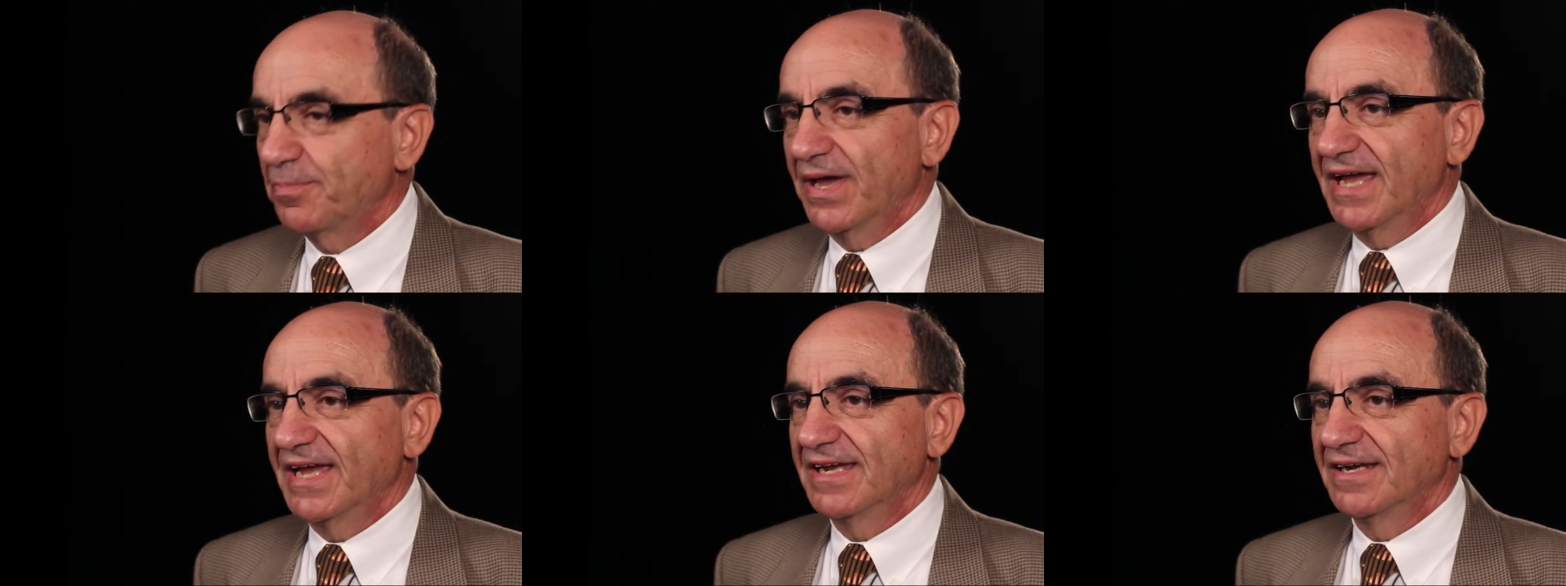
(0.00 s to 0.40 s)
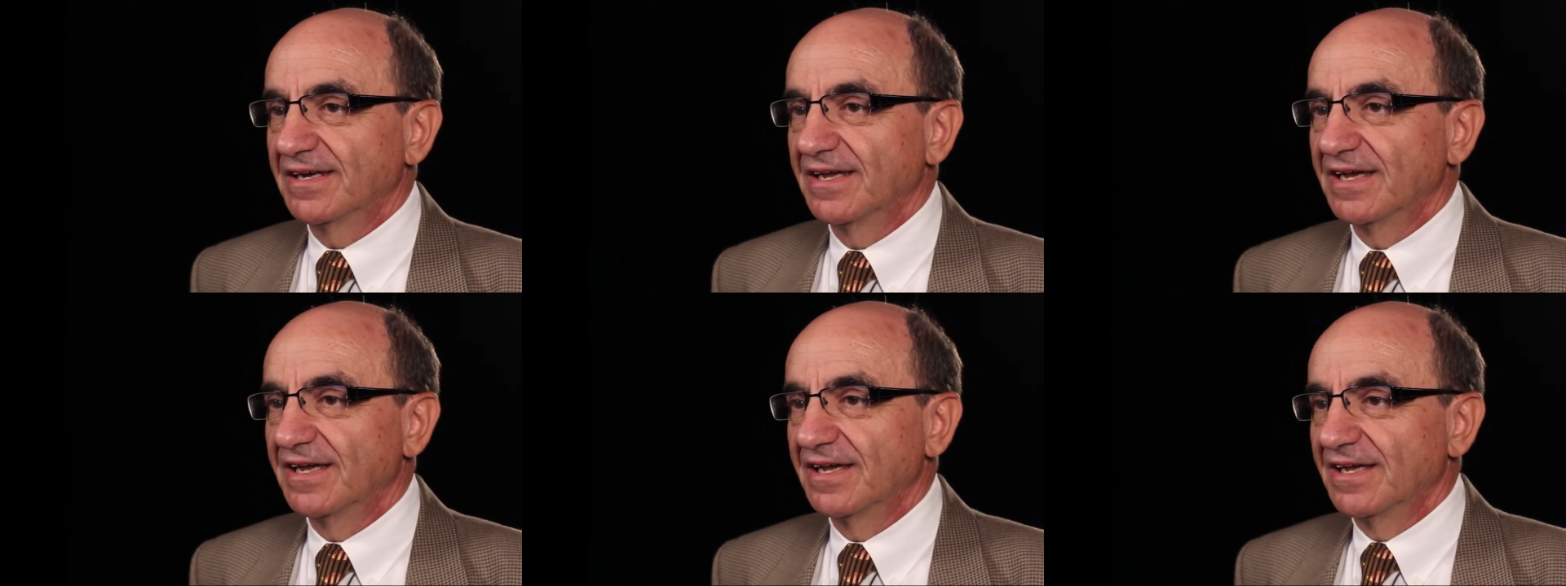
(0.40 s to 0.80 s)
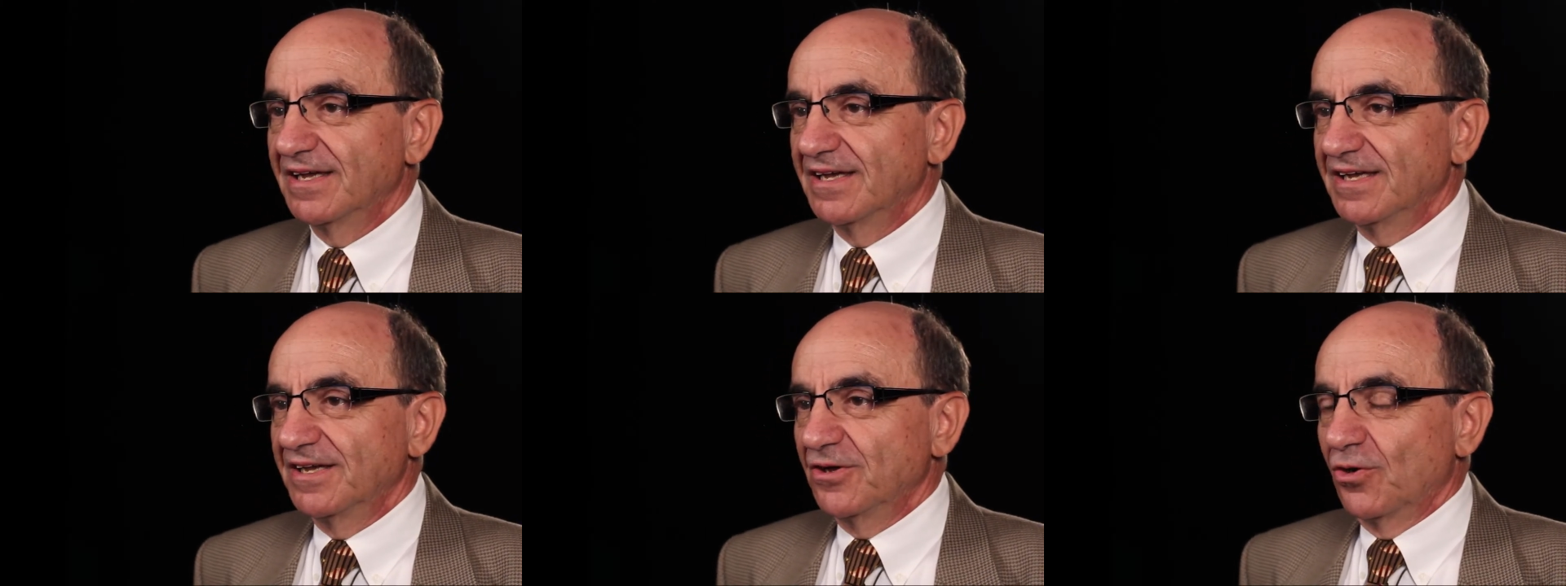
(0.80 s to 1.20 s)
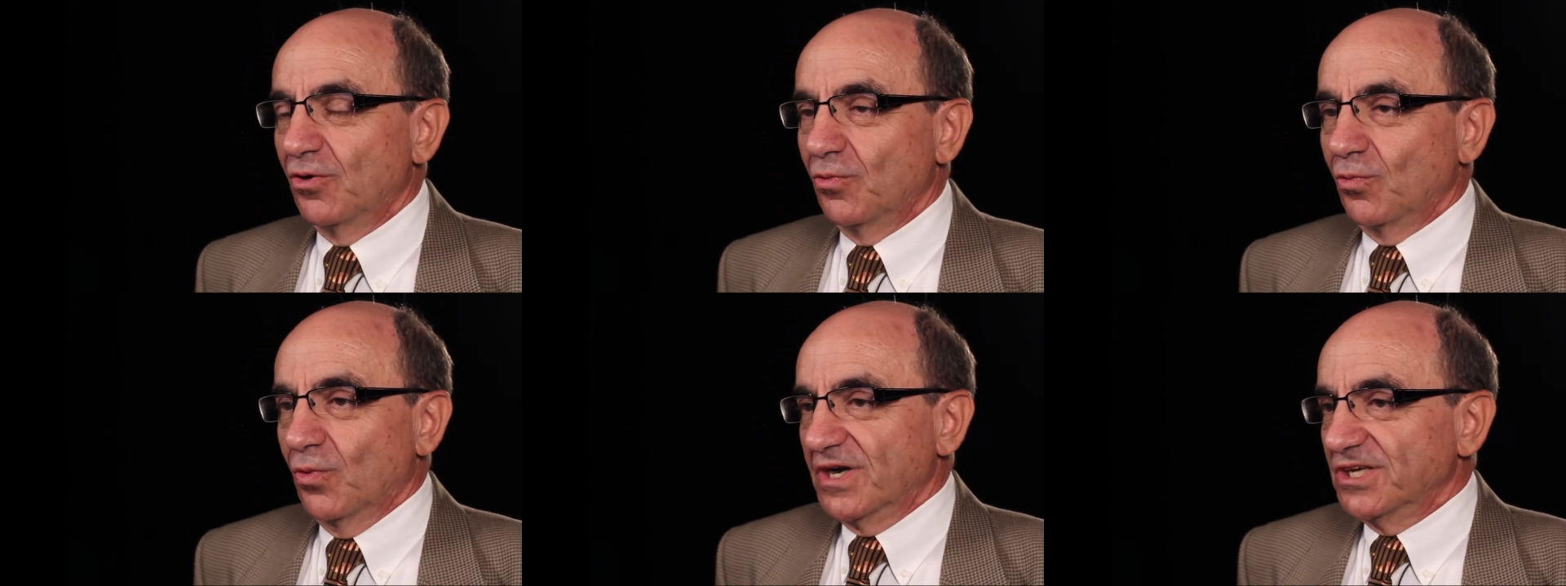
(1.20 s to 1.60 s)
pain,
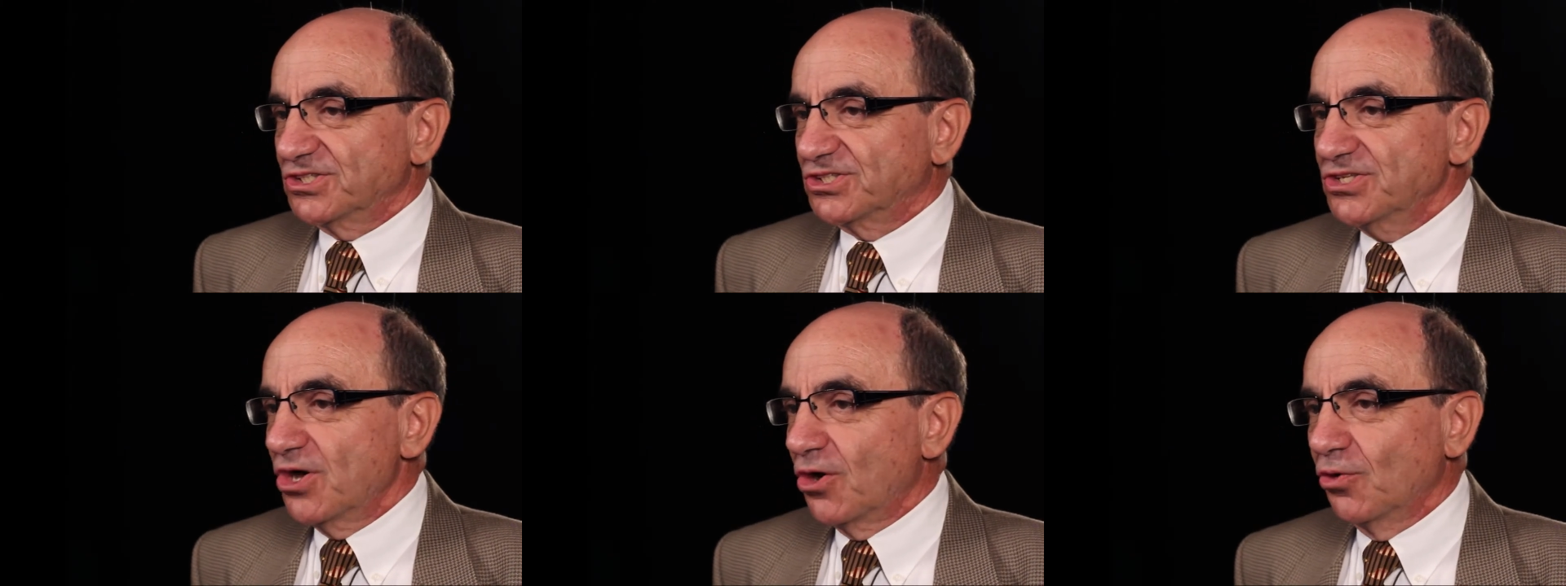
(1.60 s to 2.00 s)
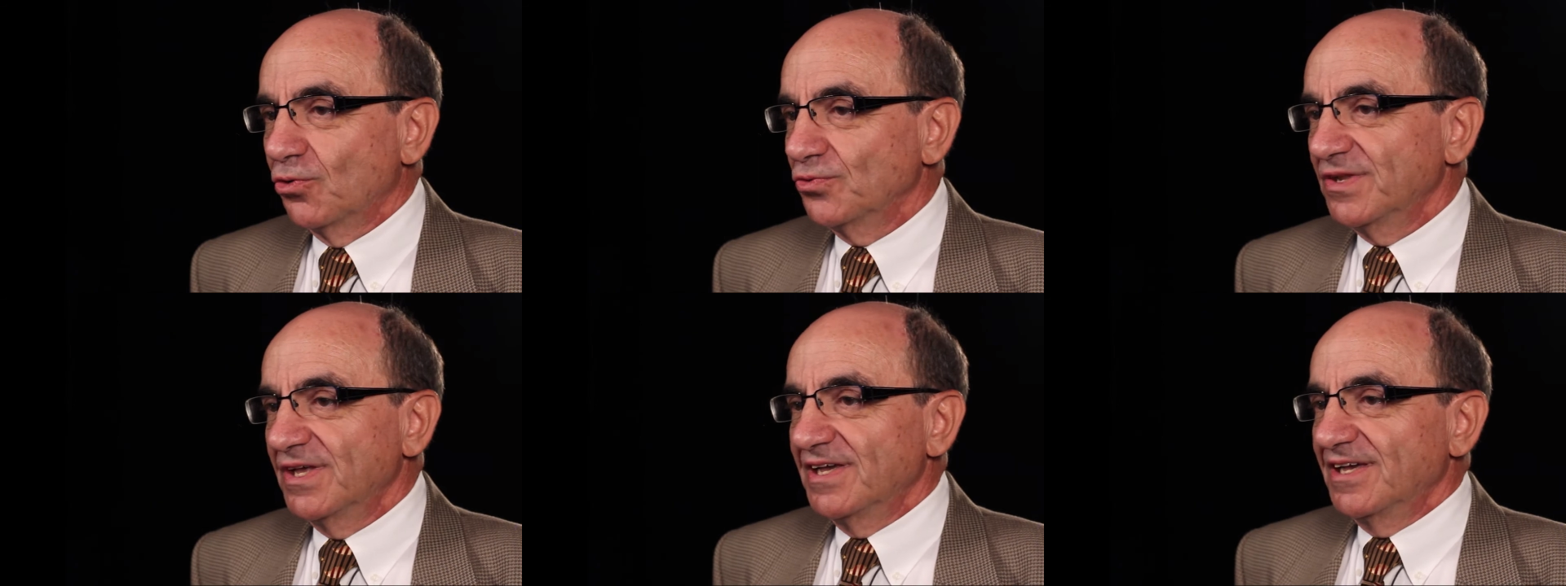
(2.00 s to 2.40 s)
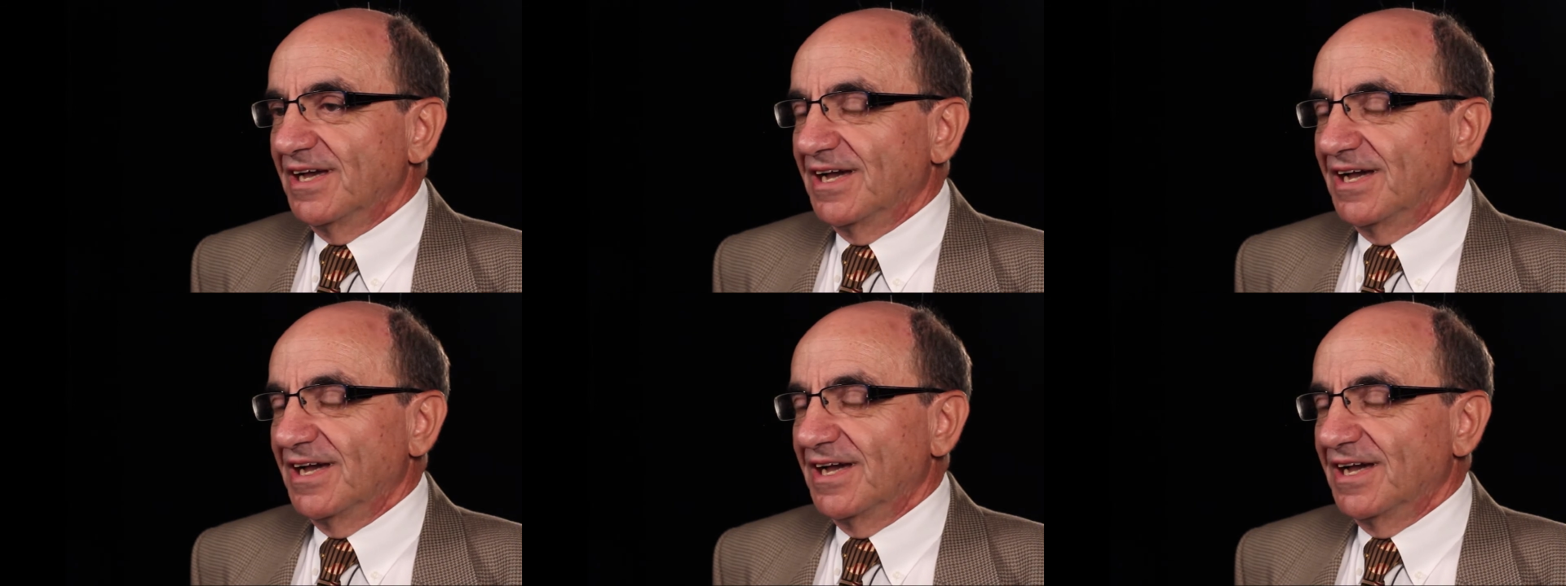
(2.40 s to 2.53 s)
what is known